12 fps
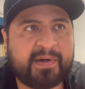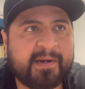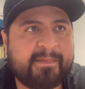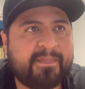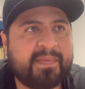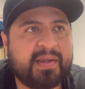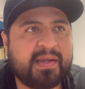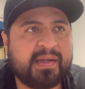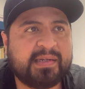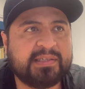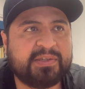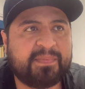right?
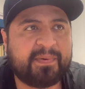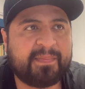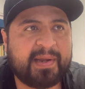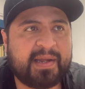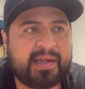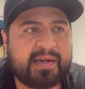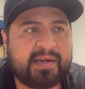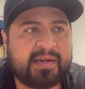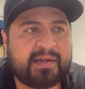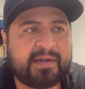Superman,